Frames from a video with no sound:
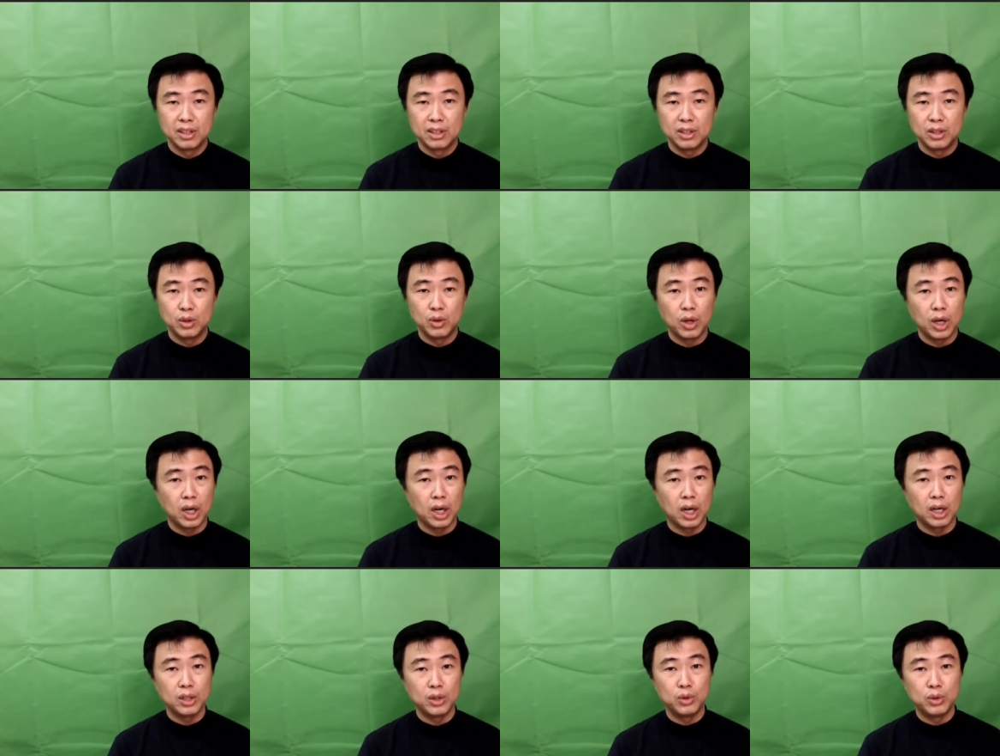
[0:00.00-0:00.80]
you
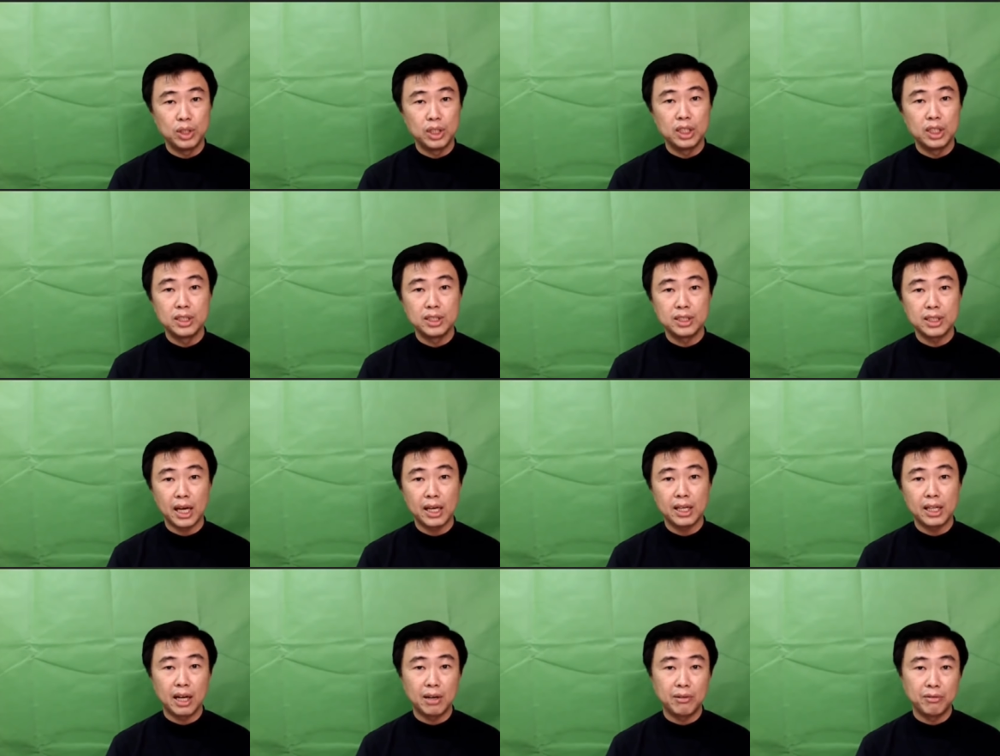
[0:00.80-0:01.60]
are you didn't
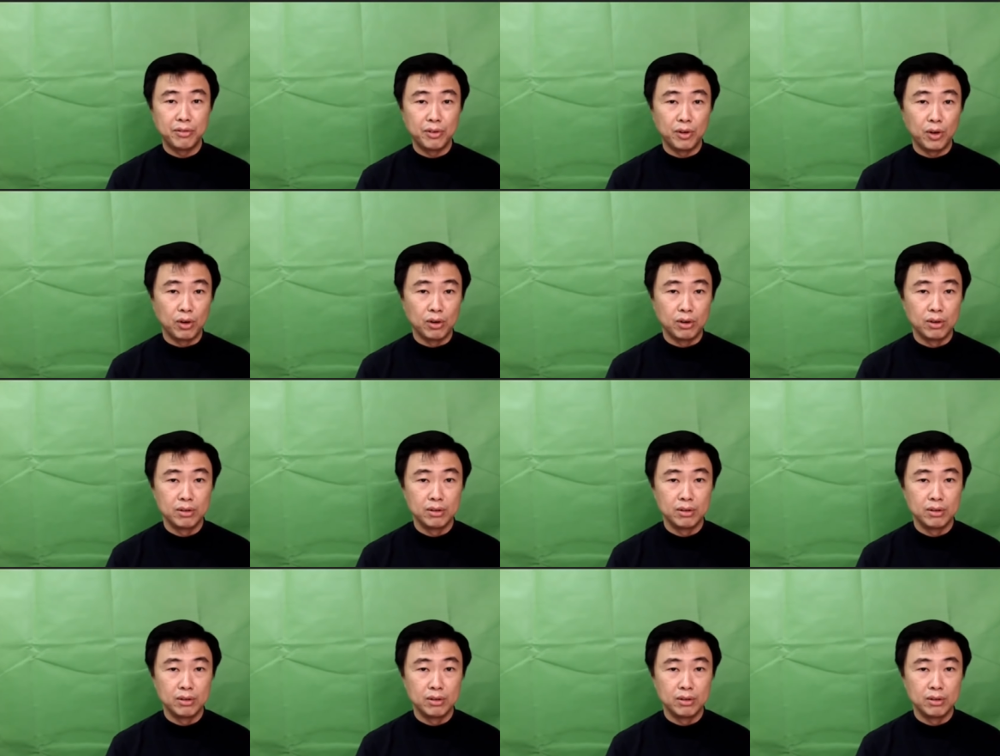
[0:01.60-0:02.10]
sign up for